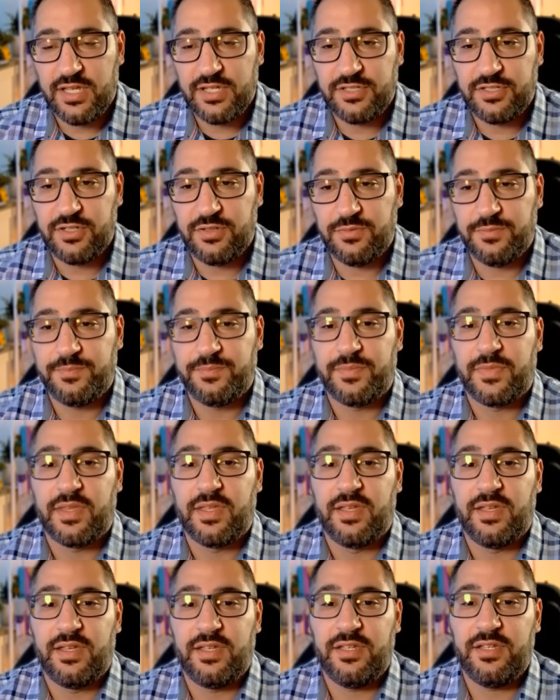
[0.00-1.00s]
So,
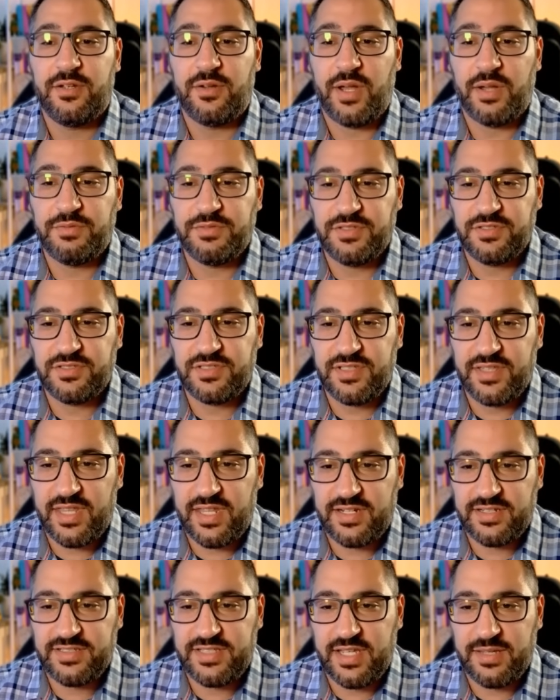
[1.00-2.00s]
you know, I was using
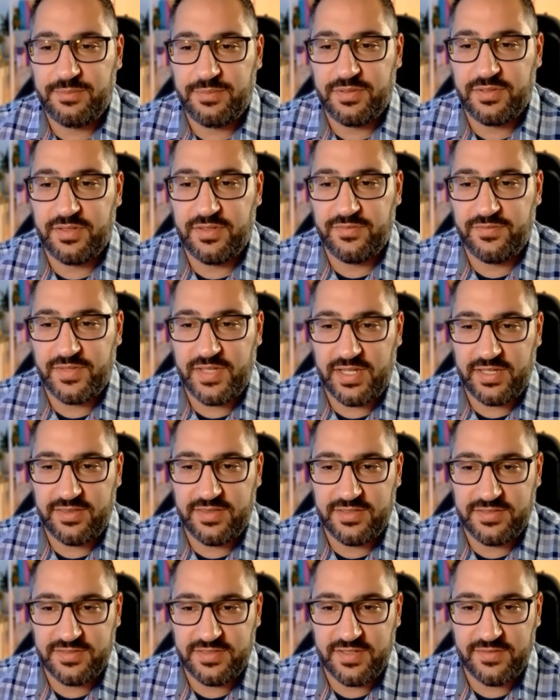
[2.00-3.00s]
that example of like
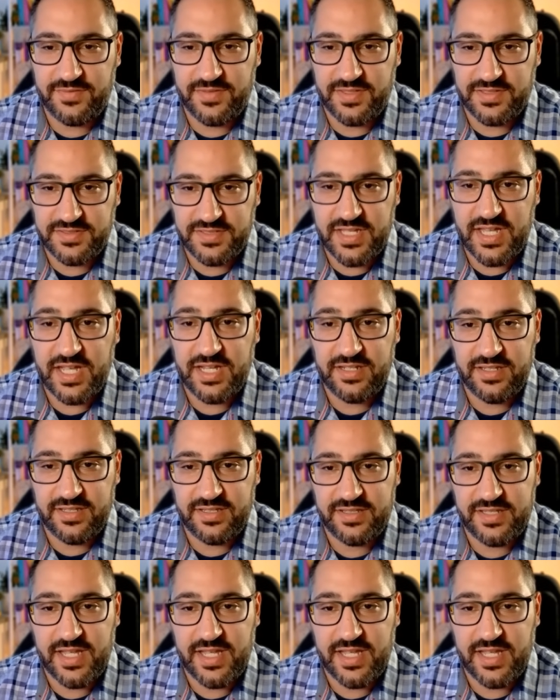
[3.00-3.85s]
the stuff on the side and the